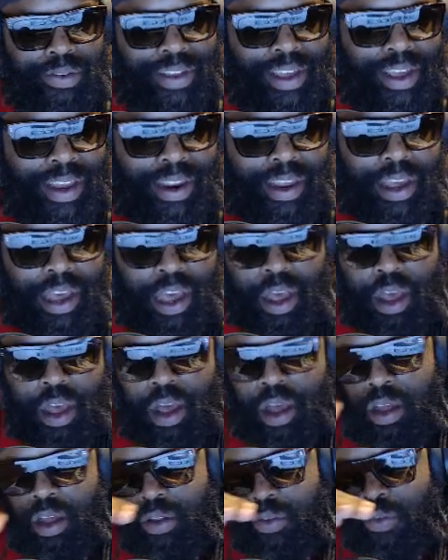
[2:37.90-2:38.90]
to say it,
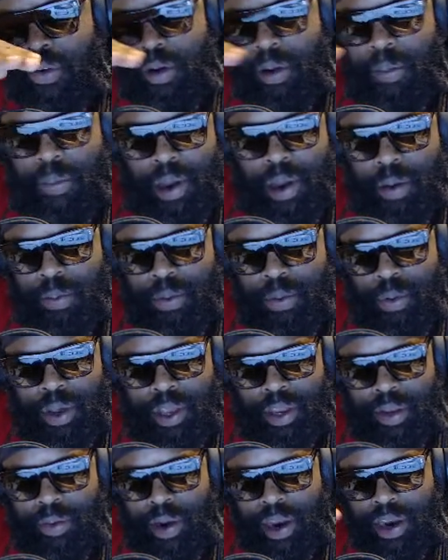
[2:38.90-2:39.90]
from the middle
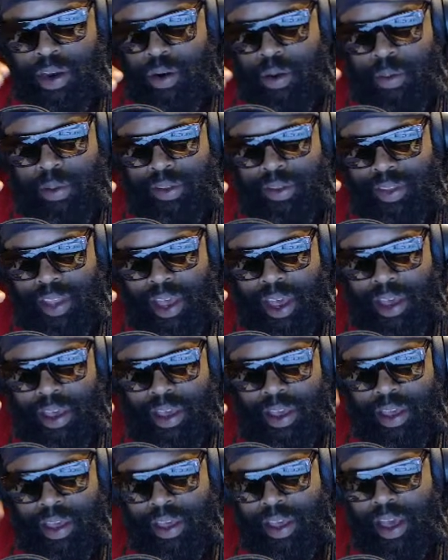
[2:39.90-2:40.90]
point where it normally stay,
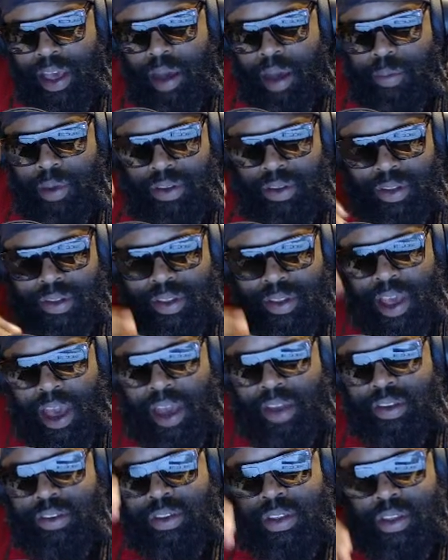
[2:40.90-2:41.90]
how much does it
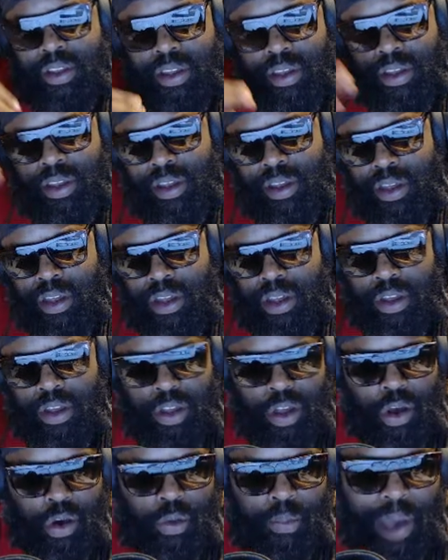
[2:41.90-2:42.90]
actually
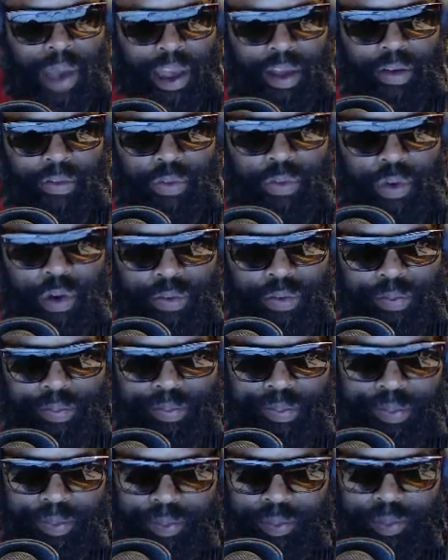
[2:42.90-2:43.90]
go back and forth?
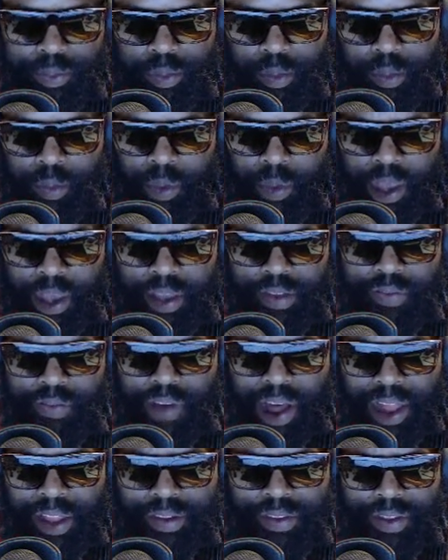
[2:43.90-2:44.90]
It's
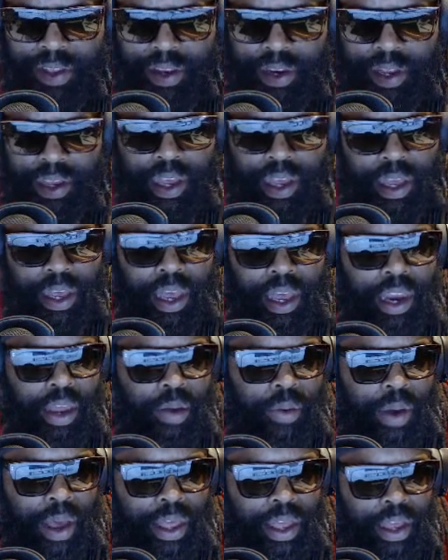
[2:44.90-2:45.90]
volatility.
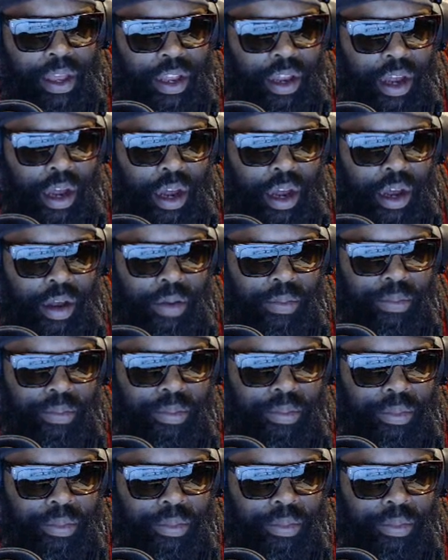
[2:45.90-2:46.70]
Anyway, the